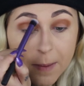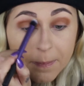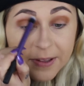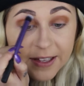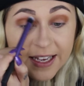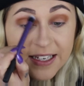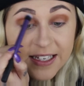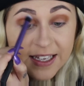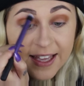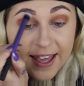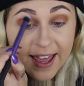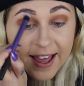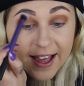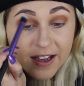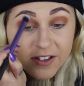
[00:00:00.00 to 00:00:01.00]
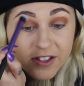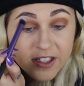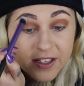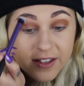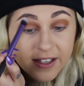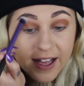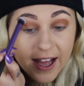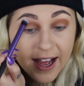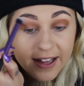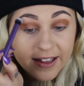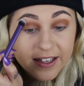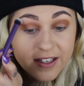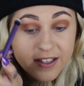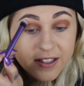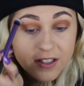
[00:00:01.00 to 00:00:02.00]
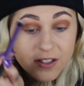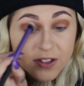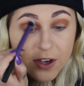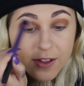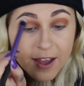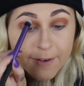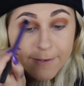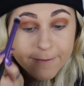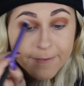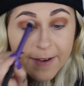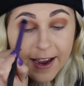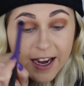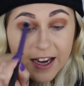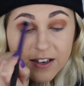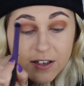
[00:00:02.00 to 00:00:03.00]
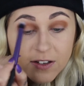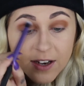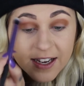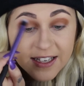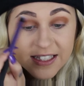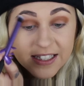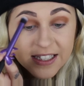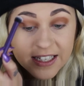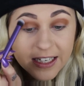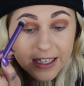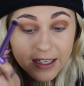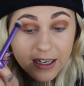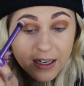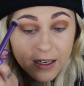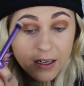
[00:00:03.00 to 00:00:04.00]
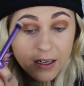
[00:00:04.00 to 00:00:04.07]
blending out the colours so they fade nicely